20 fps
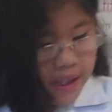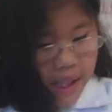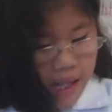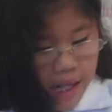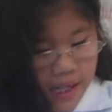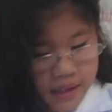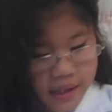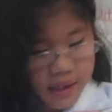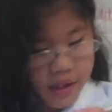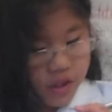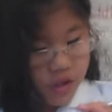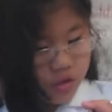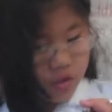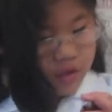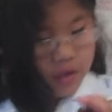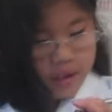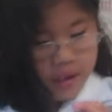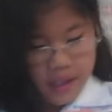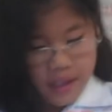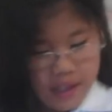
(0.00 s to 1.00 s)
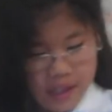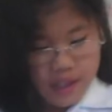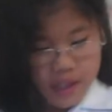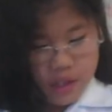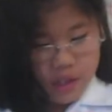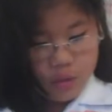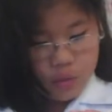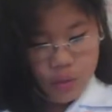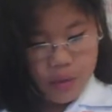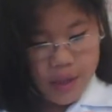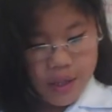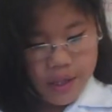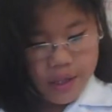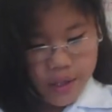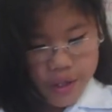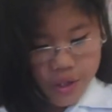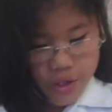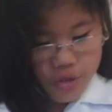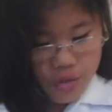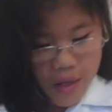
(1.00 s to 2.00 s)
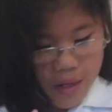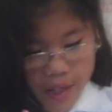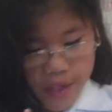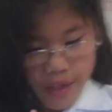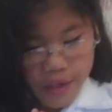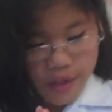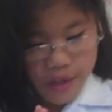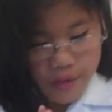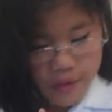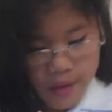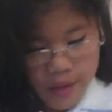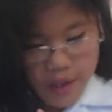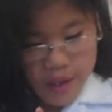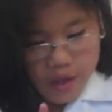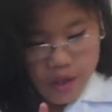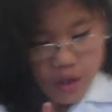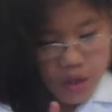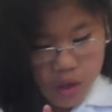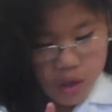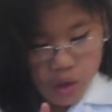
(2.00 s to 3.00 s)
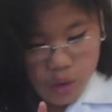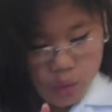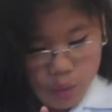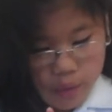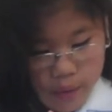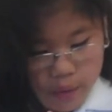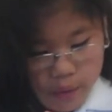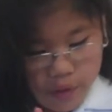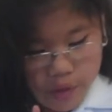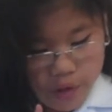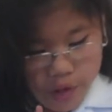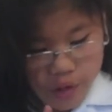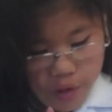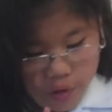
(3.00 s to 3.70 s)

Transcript: it has a trick thing you want to try to do. So we would